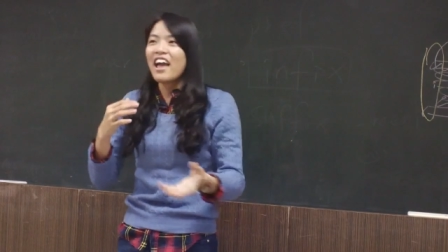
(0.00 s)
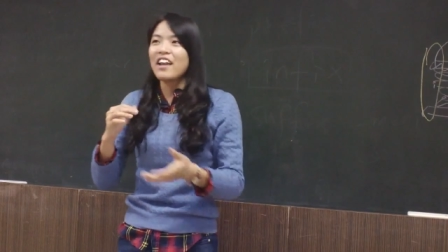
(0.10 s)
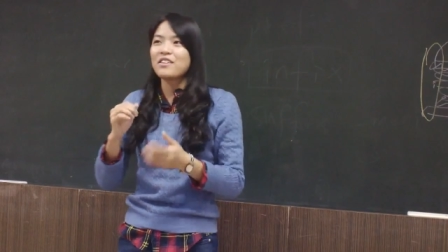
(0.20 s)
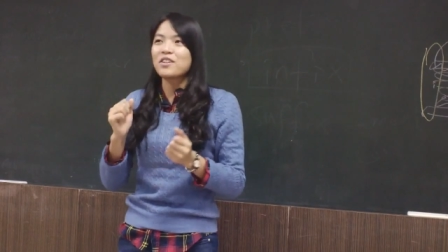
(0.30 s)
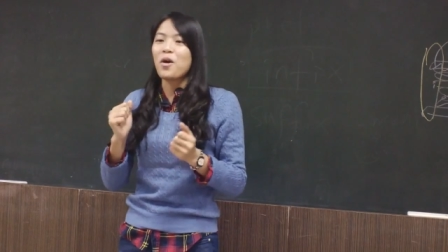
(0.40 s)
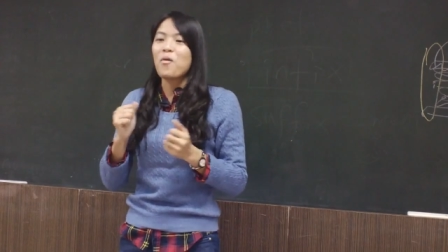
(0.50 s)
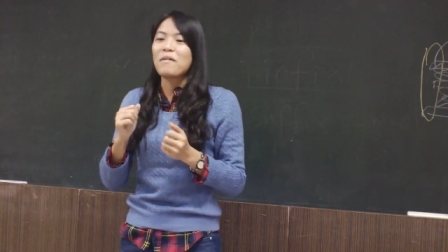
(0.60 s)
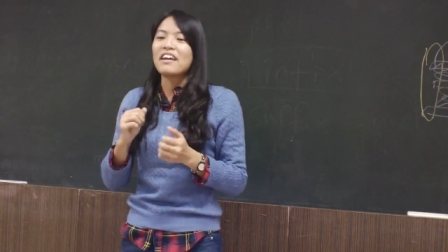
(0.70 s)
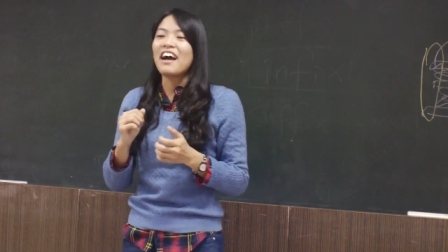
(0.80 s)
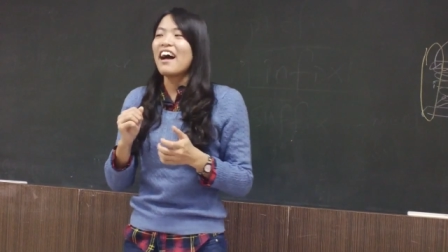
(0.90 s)
And I said, oh
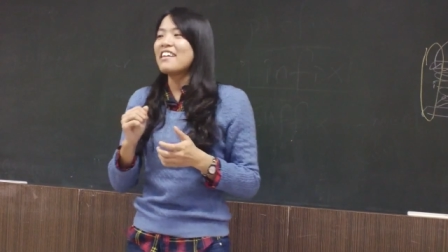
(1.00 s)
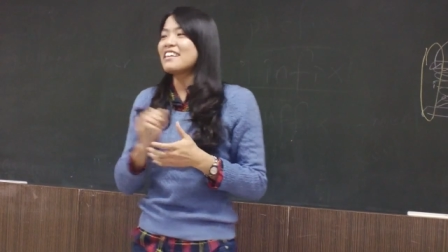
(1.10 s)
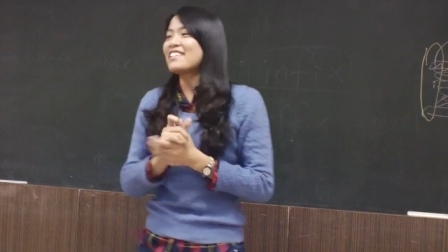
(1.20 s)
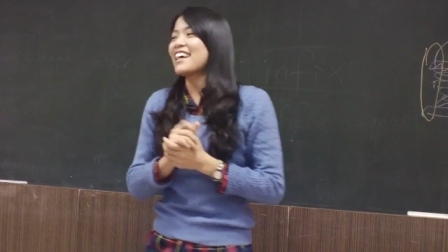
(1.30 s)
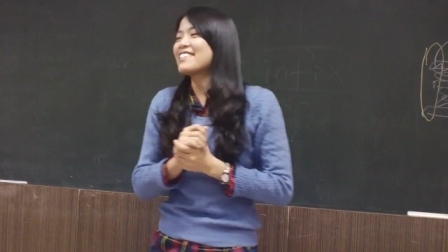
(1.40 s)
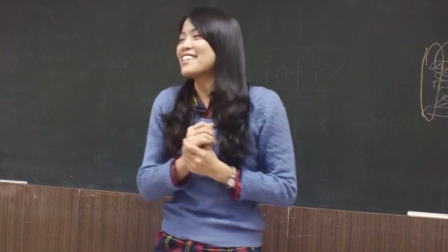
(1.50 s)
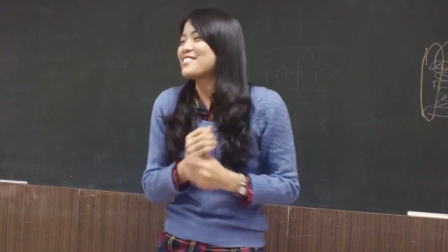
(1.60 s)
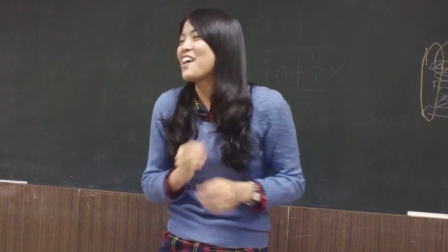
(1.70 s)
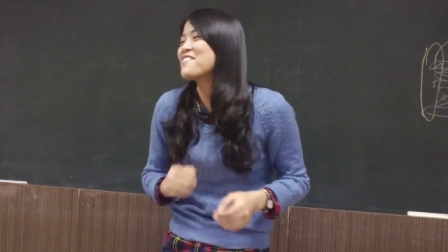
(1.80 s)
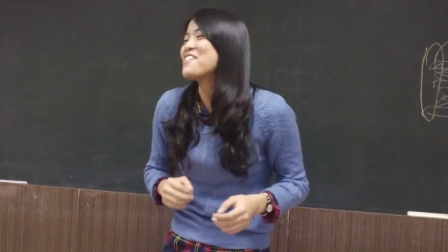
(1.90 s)
my God, the taxi driver